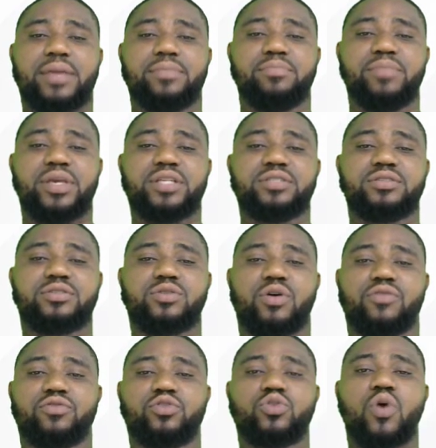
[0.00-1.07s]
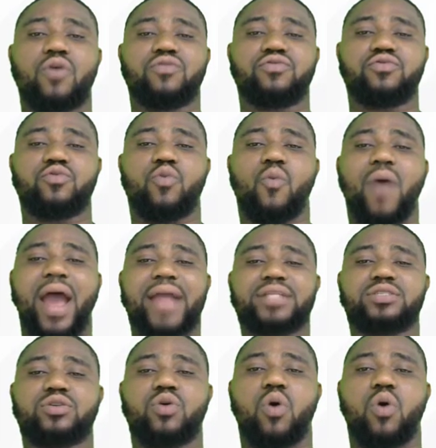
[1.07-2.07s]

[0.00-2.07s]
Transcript: means of tough white